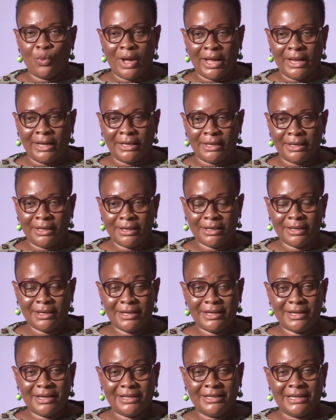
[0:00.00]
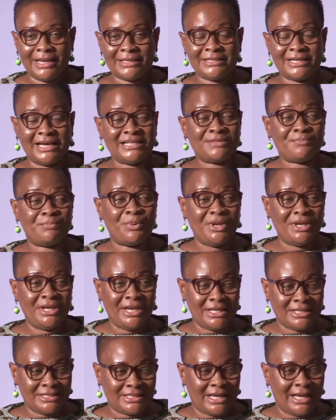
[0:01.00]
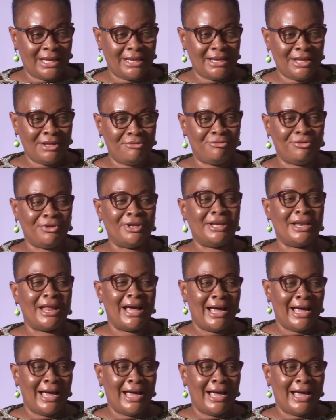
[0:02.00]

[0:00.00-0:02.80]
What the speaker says: one that has predated even